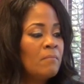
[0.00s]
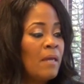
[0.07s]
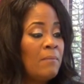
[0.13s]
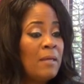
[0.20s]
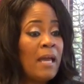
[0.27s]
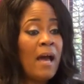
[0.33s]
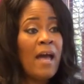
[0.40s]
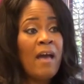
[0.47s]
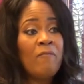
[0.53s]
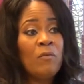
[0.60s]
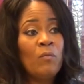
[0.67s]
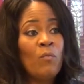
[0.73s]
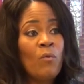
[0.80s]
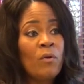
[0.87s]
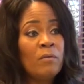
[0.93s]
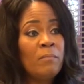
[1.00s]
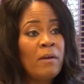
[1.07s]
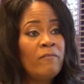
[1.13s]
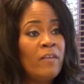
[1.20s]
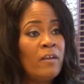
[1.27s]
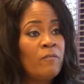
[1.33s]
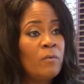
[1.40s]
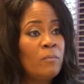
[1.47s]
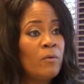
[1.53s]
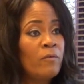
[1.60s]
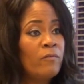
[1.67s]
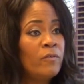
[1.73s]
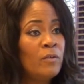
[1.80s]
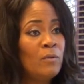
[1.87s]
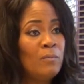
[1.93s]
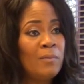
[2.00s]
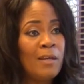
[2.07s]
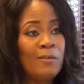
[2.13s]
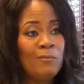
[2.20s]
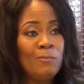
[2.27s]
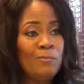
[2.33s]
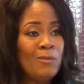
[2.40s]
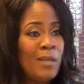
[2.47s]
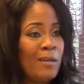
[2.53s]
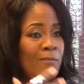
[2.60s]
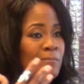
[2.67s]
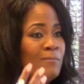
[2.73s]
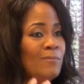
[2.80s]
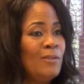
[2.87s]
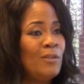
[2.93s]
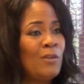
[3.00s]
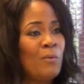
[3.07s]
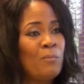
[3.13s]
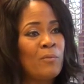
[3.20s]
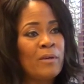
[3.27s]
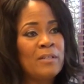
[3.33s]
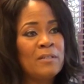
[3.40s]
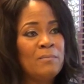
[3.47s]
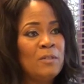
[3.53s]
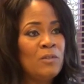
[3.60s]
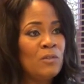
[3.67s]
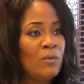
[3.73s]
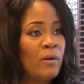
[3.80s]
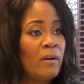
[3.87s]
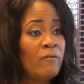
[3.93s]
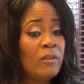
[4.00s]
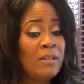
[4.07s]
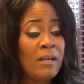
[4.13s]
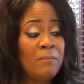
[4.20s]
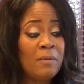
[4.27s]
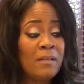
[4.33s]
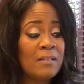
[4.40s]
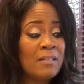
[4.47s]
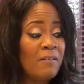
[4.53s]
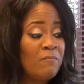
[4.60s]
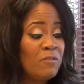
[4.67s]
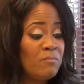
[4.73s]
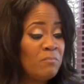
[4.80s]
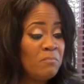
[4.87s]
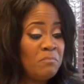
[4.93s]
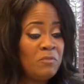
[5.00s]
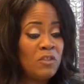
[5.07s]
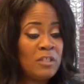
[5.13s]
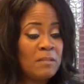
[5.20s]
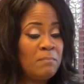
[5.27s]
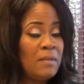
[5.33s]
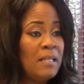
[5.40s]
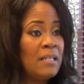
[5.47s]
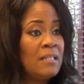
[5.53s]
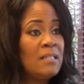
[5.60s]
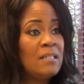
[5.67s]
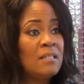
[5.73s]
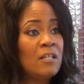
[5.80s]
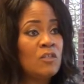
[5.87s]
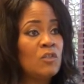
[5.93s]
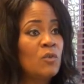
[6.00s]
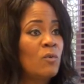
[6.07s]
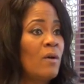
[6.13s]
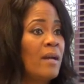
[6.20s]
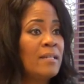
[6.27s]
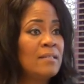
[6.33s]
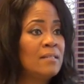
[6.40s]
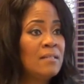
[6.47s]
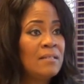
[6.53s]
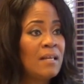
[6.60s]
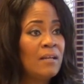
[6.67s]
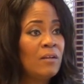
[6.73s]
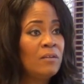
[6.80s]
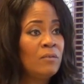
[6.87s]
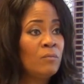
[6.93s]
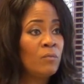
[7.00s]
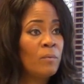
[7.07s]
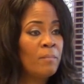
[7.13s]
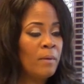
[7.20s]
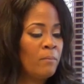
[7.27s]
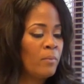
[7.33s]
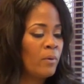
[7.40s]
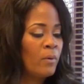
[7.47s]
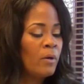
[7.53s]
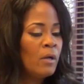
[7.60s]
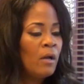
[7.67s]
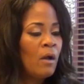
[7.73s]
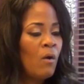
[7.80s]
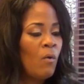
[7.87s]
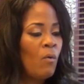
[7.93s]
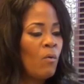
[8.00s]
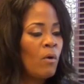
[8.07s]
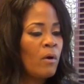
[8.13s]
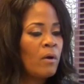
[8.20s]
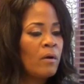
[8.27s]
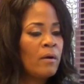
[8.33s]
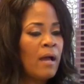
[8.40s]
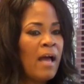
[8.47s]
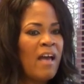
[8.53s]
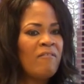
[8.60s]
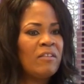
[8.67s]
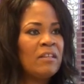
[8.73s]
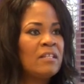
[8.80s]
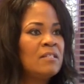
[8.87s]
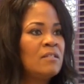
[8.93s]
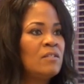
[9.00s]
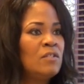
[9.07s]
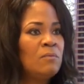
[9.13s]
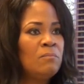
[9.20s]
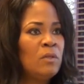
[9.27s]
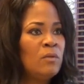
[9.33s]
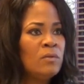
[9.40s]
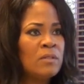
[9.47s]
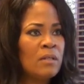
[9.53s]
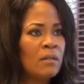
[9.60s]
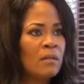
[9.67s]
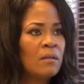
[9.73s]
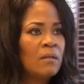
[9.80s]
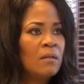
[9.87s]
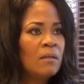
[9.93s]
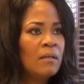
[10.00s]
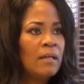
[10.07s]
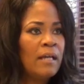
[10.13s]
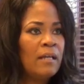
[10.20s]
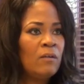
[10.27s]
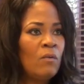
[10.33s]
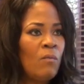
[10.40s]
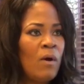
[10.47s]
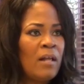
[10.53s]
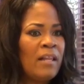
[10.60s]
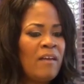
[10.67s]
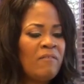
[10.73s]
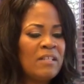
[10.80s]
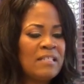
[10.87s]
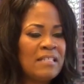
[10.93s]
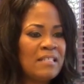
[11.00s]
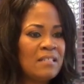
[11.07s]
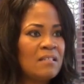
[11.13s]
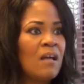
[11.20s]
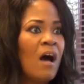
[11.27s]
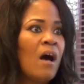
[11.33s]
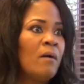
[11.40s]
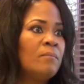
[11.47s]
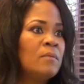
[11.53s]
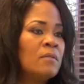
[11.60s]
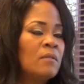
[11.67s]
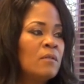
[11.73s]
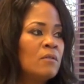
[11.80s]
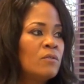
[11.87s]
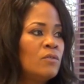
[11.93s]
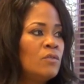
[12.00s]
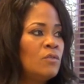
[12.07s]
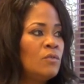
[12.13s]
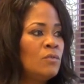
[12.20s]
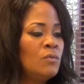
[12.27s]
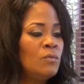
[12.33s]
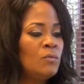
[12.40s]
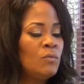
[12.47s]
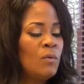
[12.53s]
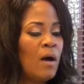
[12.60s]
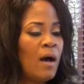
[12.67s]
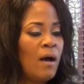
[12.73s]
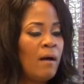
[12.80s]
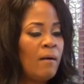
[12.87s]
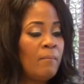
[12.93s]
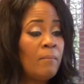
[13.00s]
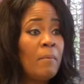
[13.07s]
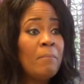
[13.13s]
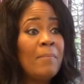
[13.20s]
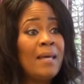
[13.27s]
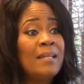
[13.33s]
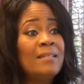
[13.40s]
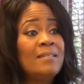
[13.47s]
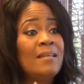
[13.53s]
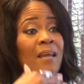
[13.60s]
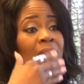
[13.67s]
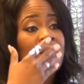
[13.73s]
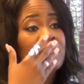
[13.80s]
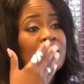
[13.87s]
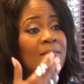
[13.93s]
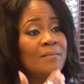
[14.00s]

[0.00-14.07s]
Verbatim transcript: maybe I haven't worn my favorite perfume that, that you know brings me joy every day mm-hmm. because I've just been in such crisis. I don't mm-hmm. remember, or I haven't listened to music in a while. I haven't stopped to mm-hmm. um, meditate.